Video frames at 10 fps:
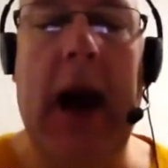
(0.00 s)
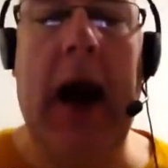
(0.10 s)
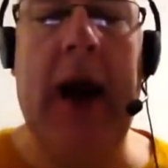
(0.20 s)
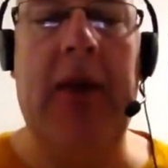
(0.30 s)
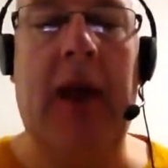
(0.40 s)

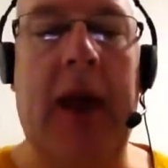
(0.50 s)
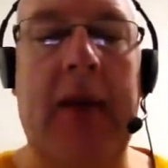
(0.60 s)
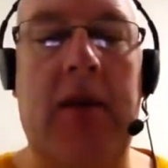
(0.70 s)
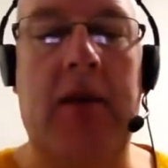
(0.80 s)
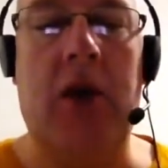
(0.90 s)
and the
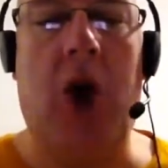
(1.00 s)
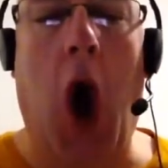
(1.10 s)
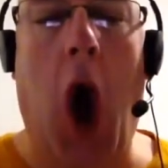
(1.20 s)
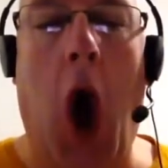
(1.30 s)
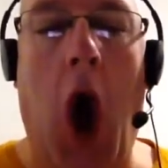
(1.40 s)
letter
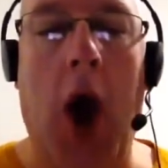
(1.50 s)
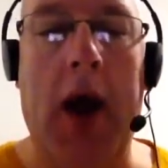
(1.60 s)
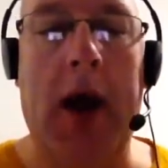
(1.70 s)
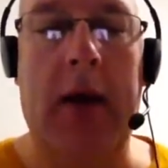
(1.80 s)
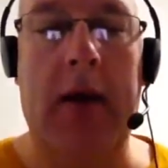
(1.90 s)

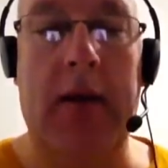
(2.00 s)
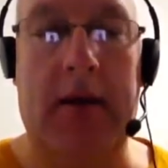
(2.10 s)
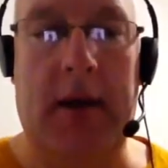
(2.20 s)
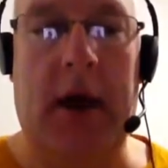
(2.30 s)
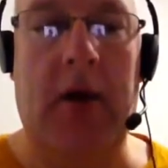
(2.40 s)
I.
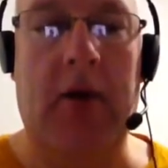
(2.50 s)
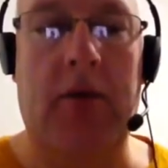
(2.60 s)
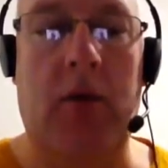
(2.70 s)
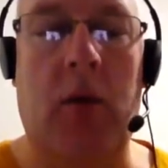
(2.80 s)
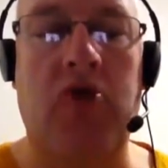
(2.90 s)
Now,
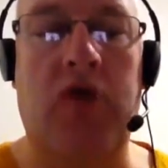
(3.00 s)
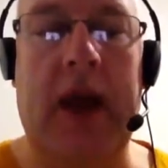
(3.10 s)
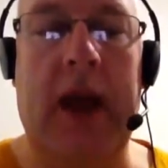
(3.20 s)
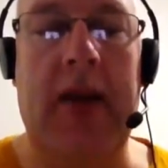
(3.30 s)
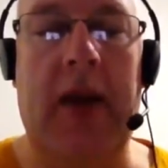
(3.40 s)
watch
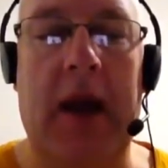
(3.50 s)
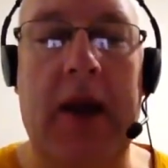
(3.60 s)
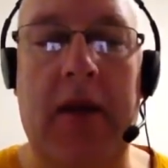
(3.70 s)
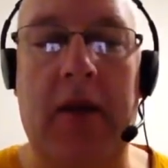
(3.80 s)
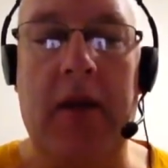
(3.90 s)
again, the
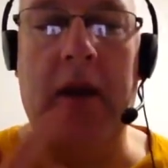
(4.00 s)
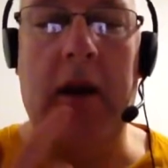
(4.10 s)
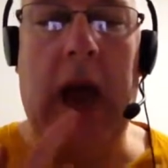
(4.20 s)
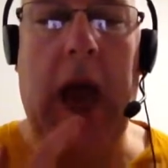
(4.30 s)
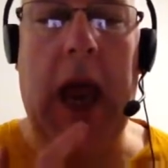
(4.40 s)
letter
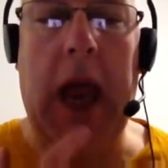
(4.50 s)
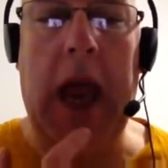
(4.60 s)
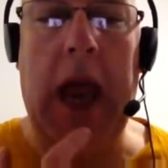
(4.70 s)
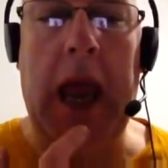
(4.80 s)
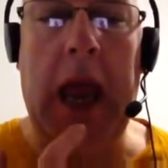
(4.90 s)

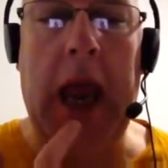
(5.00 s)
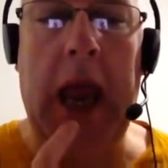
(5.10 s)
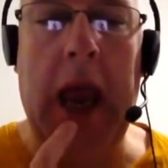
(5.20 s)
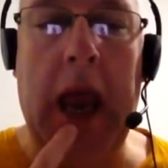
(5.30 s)
E,